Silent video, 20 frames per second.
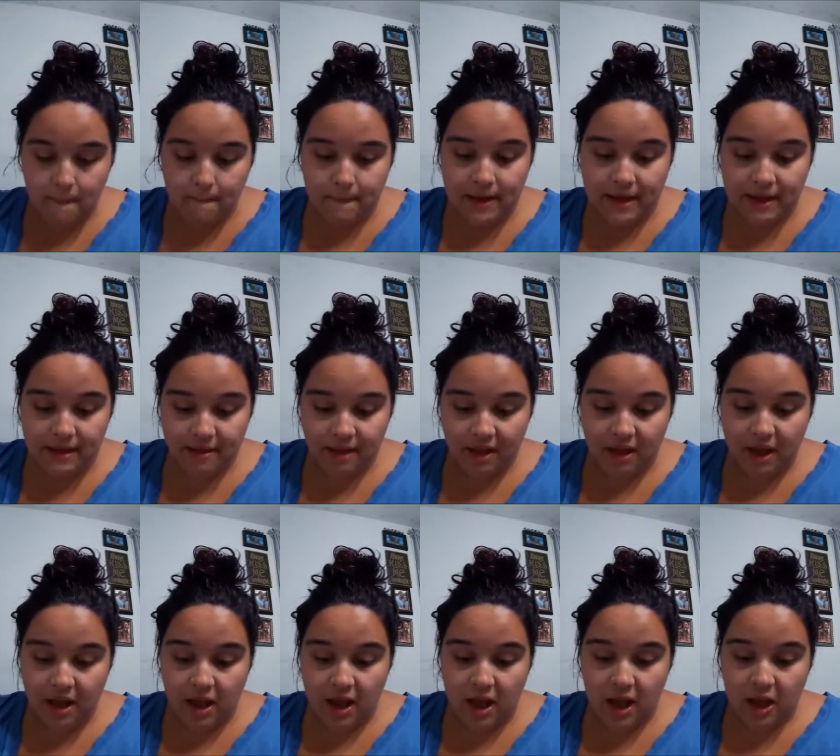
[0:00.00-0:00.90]
but it's
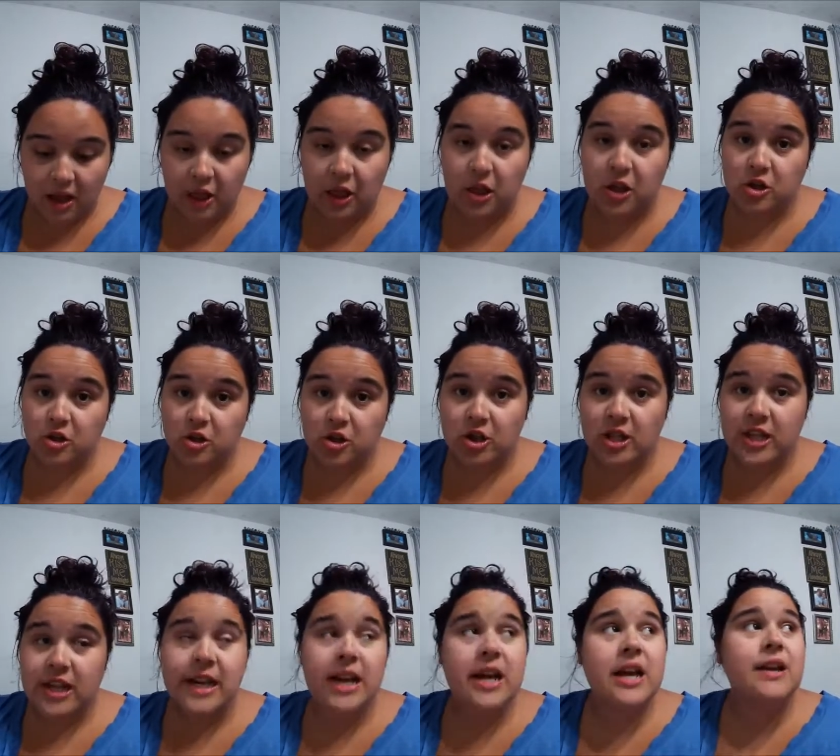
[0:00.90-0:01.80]

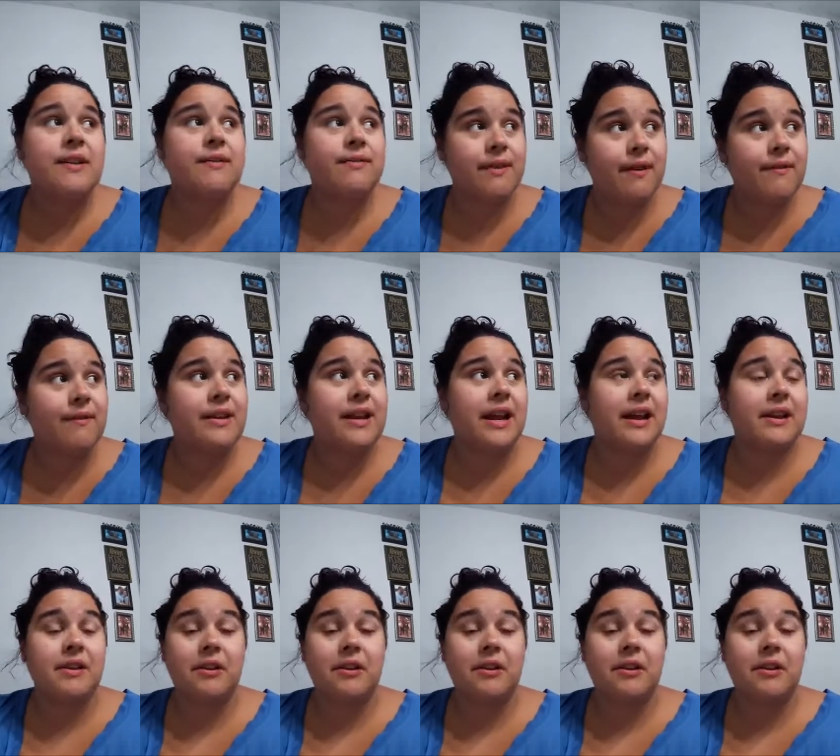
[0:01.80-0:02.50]
literally 78